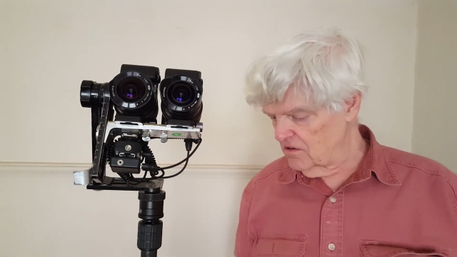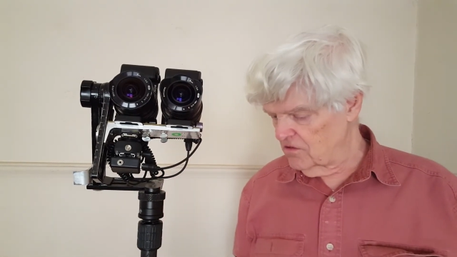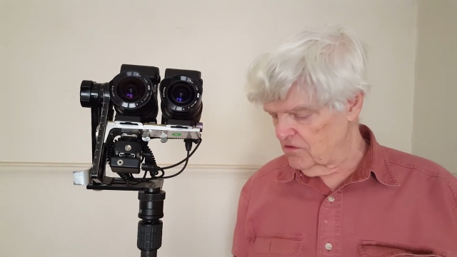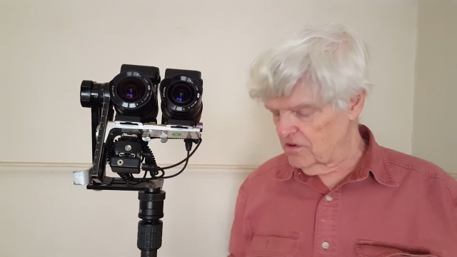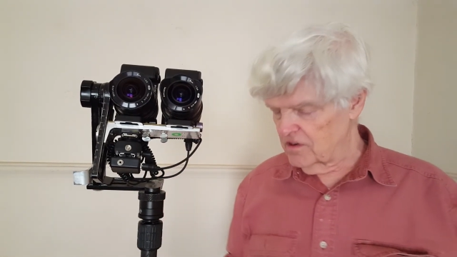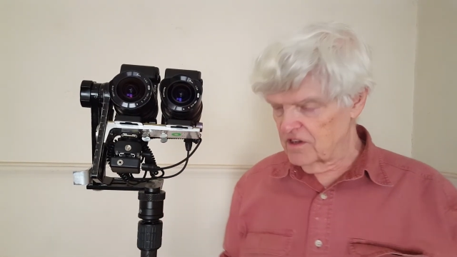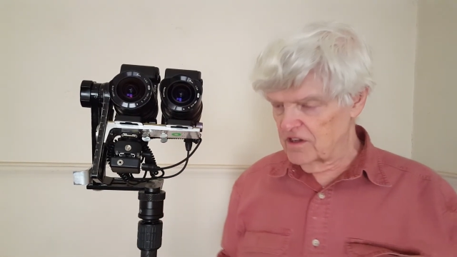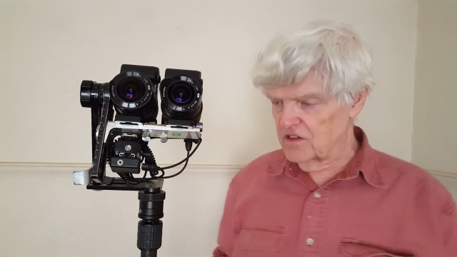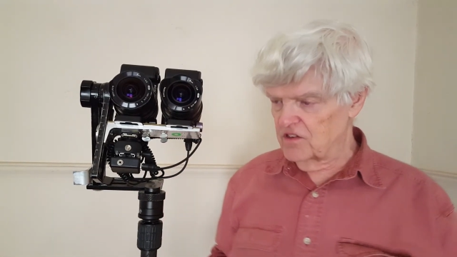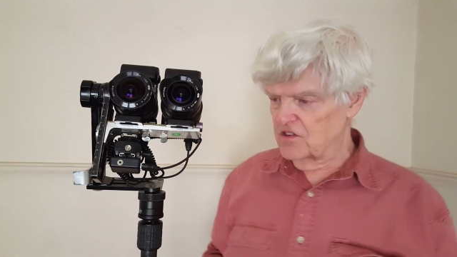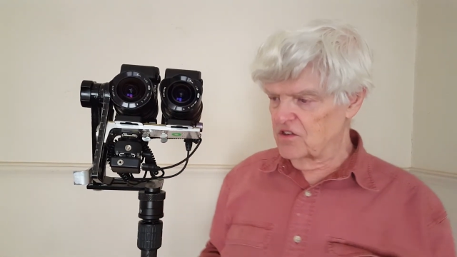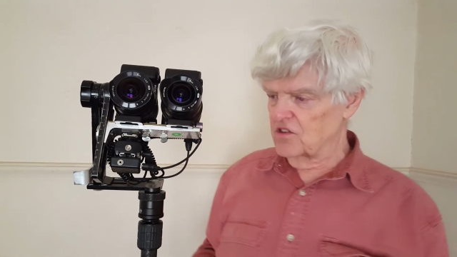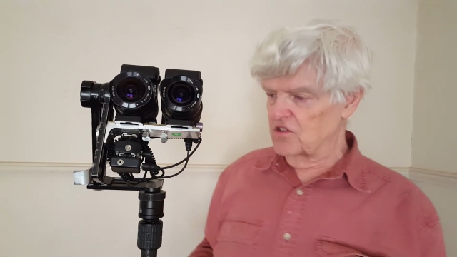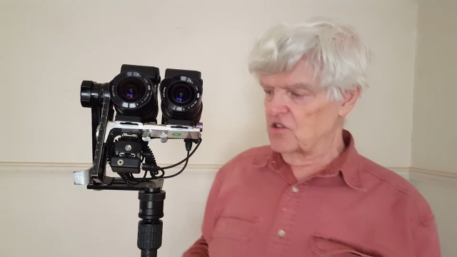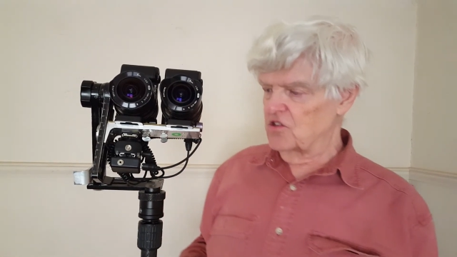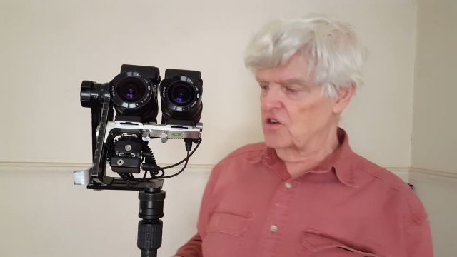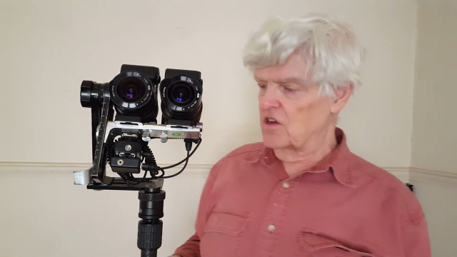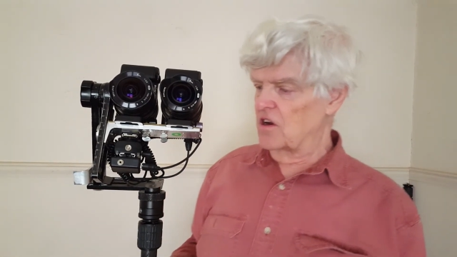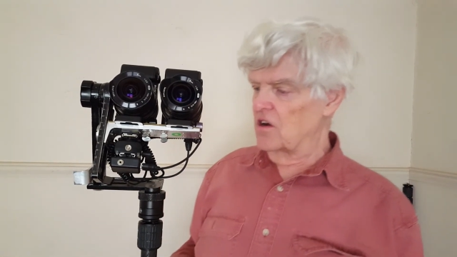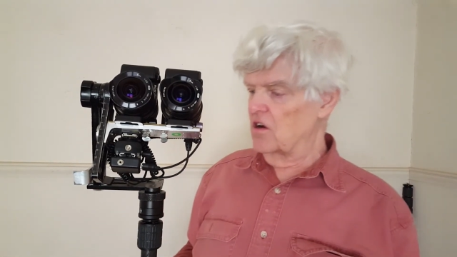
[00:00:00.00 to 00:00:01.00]
release the
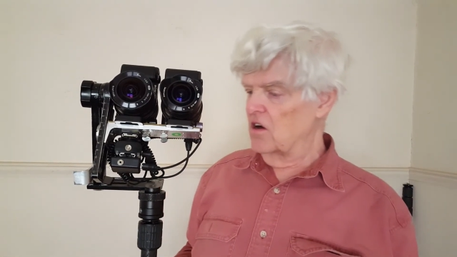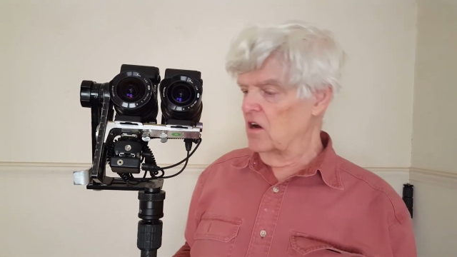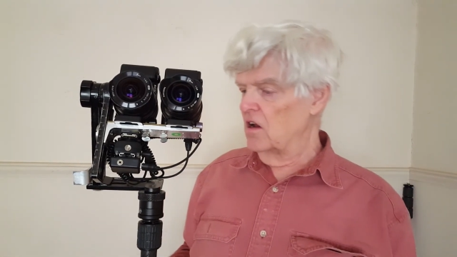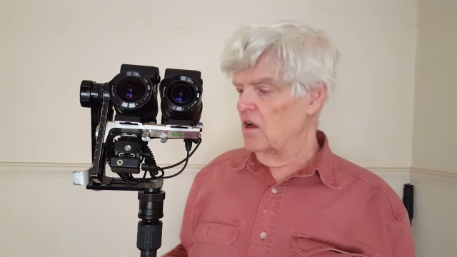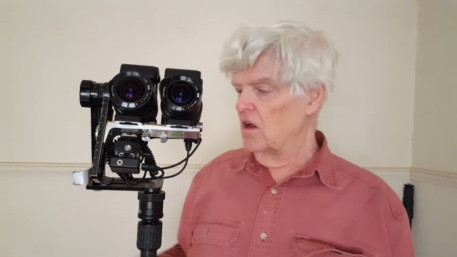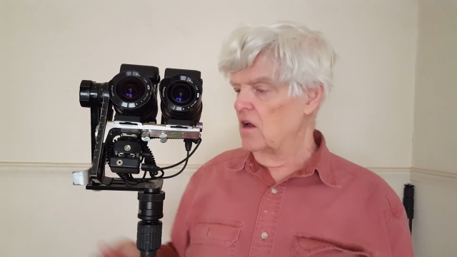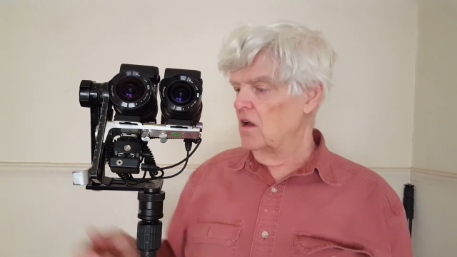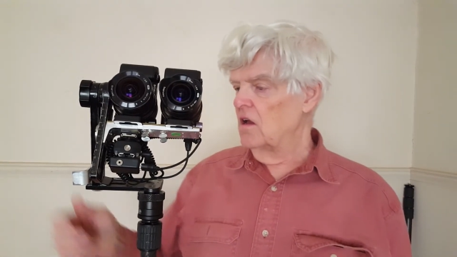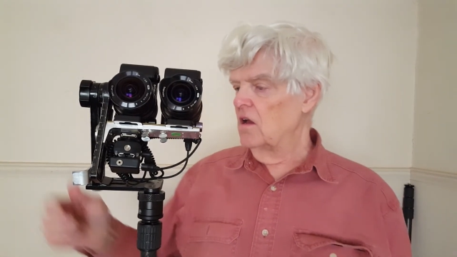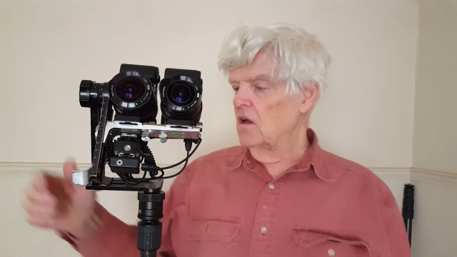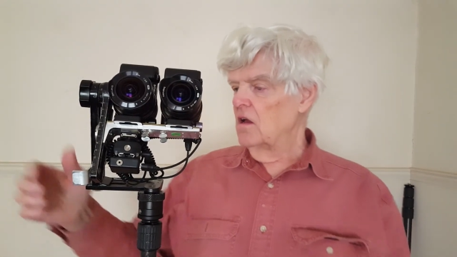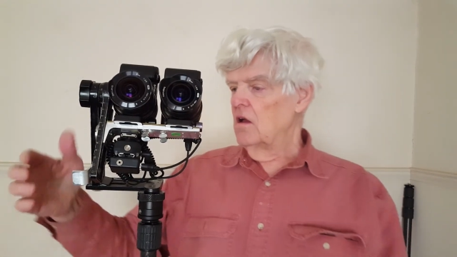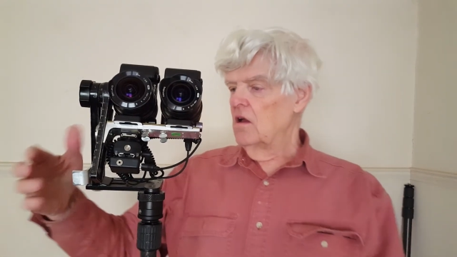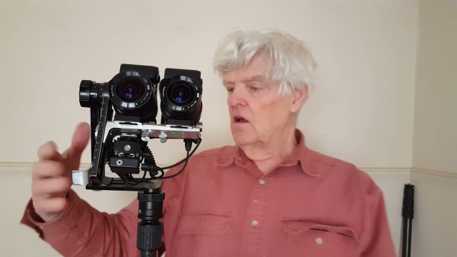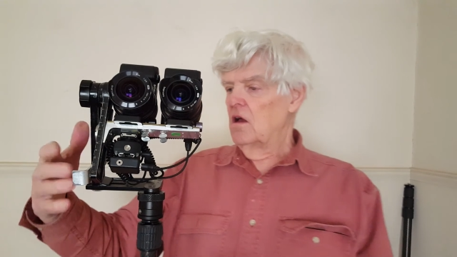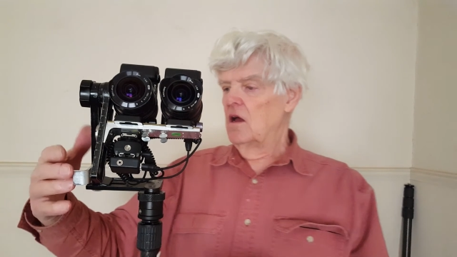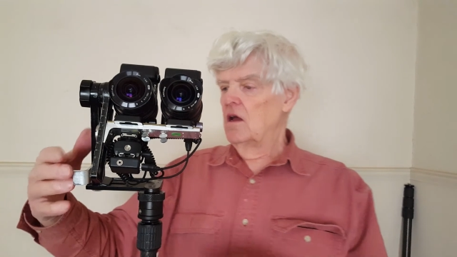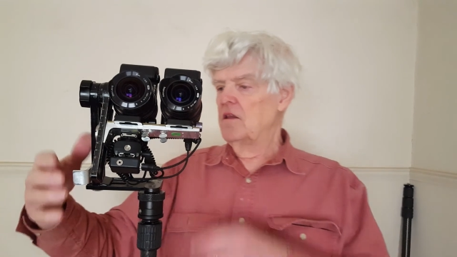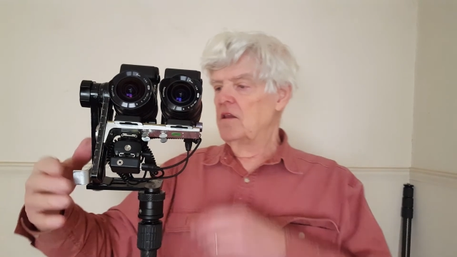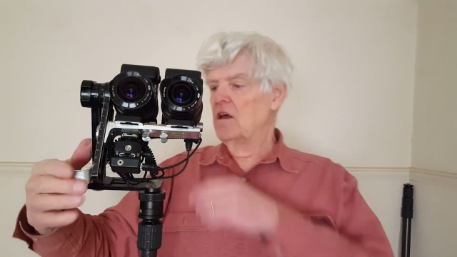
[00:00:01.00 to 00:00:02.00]
shutter.
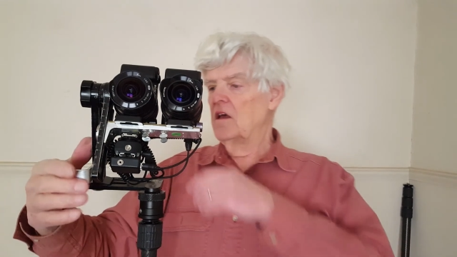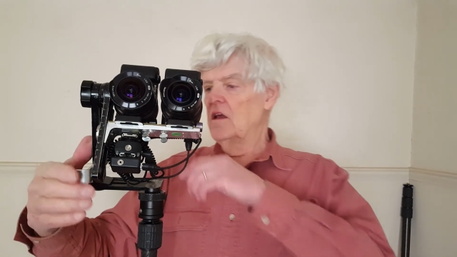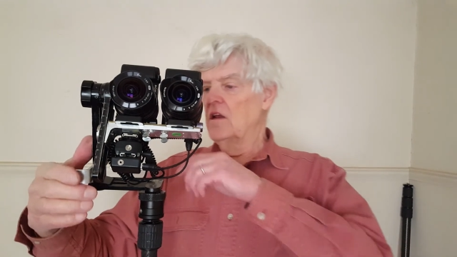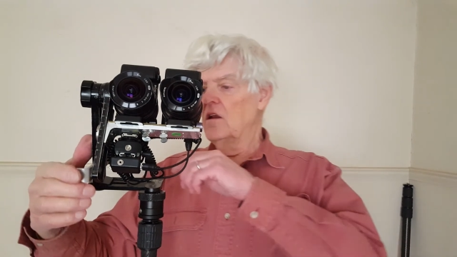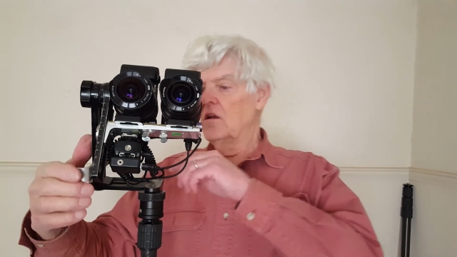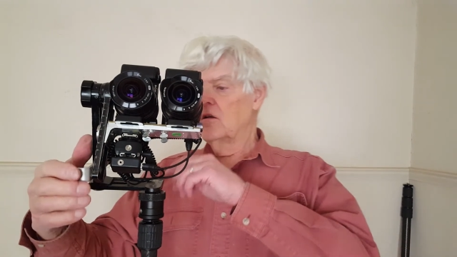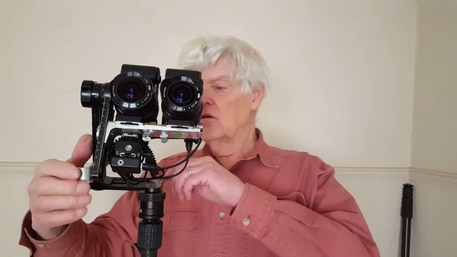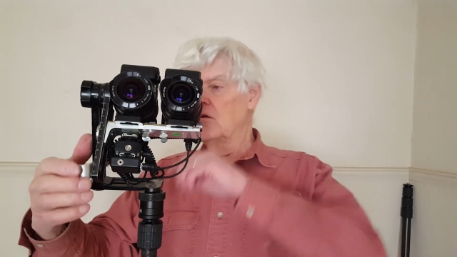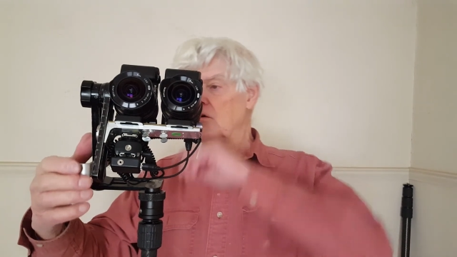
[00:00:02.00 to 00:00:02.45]
And then,